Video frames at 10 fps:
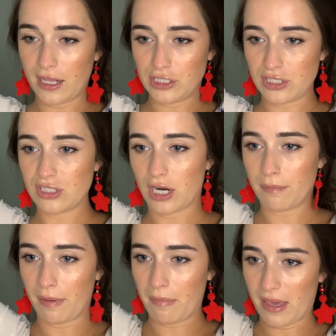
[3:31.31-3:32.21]
and just start
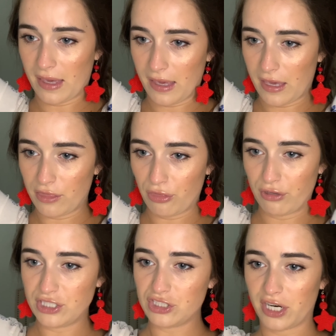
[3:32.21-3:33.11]
by making a
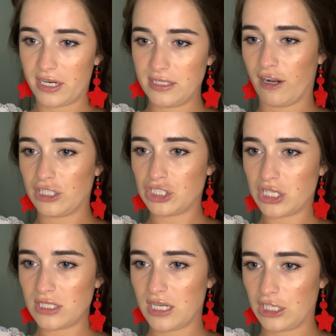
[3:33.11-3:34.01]
3-stranded French
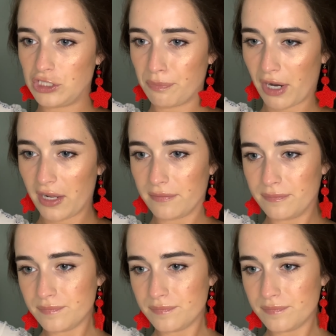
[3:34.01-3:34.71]
Dutch braid.